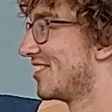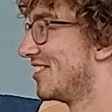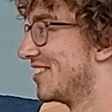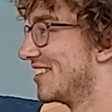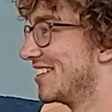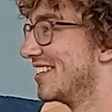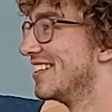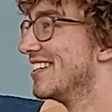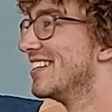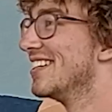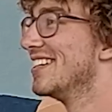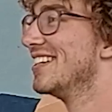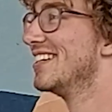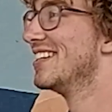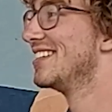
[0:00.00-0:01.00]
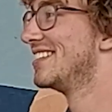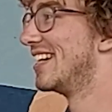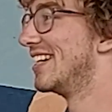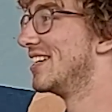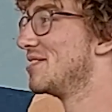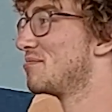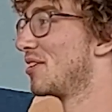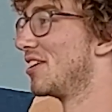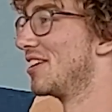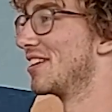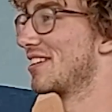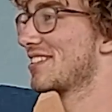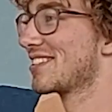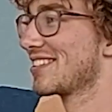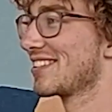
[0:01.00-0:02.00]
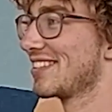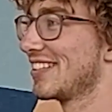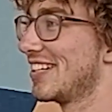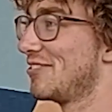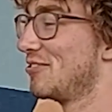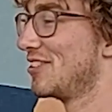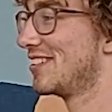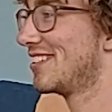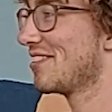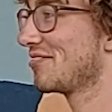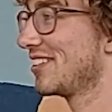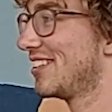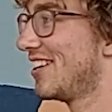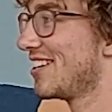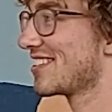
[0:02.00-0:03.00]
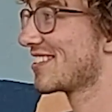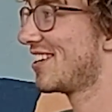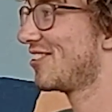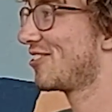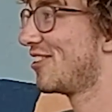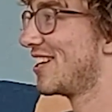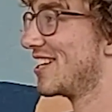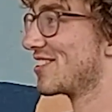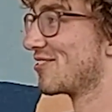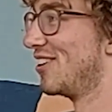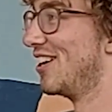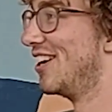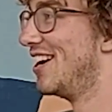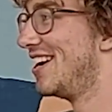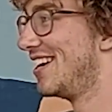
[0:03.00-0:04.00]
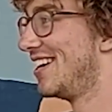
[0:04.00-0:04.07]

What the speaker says: on dairy products, they would definitely not sell quite as well.